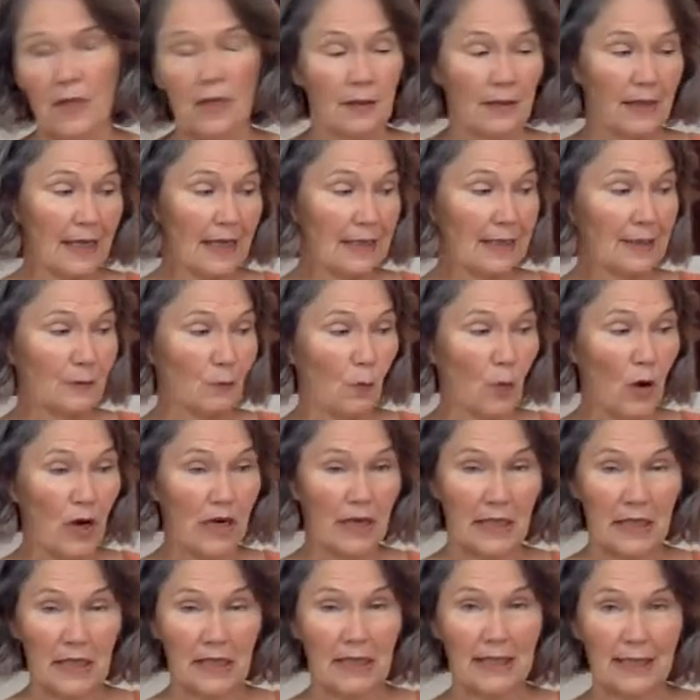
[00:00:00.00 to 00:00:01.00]
That's one
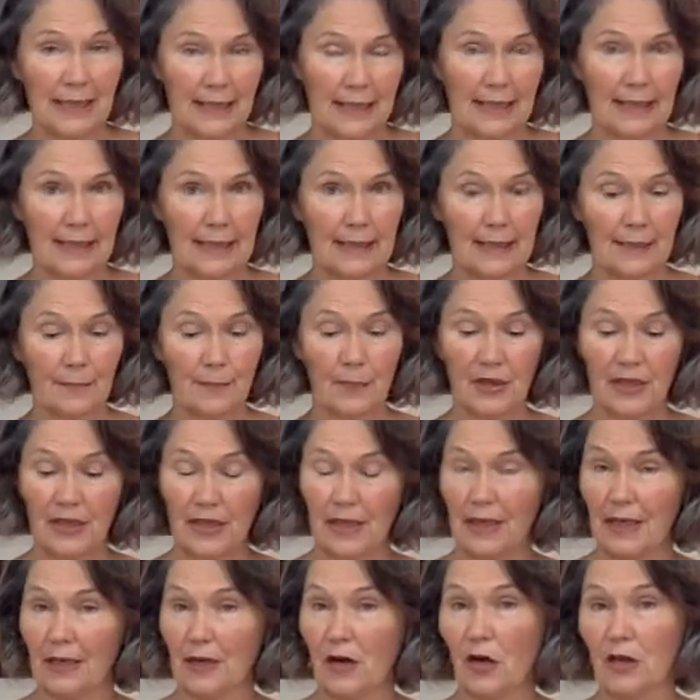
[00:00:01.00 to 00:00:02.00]
in the seed, but
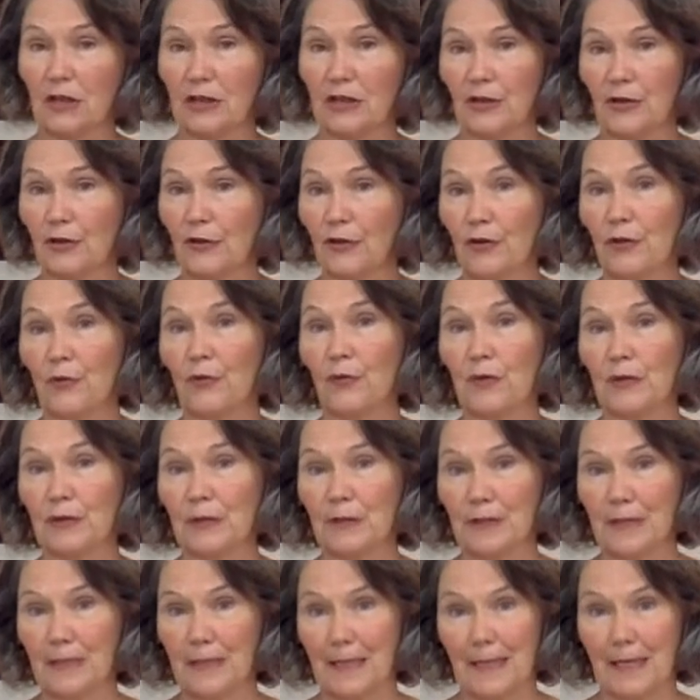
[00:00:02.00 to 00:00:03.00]
then also the
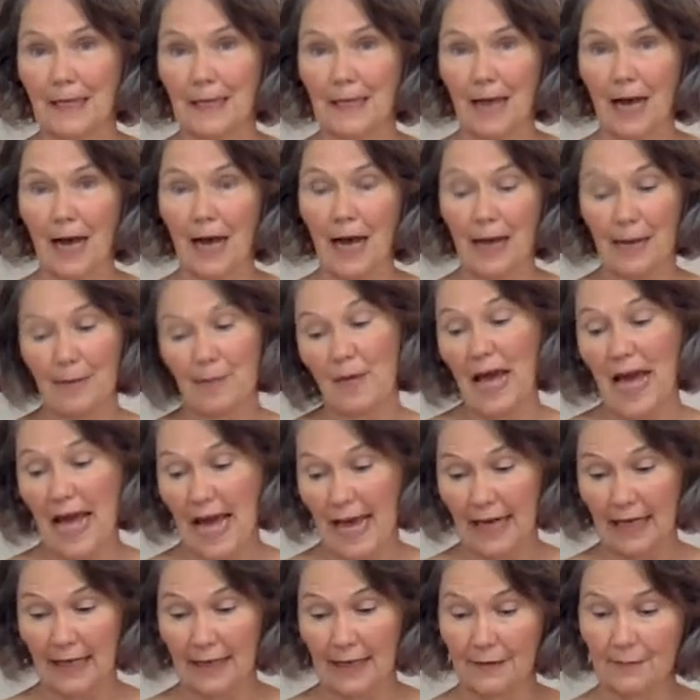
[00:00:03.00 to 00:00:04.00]
oils that I'm
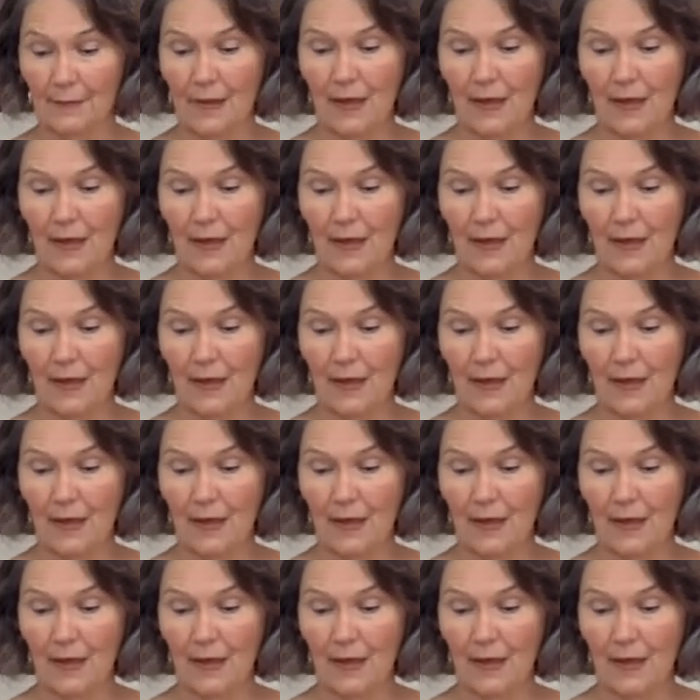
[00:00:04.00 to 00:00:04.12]
adding,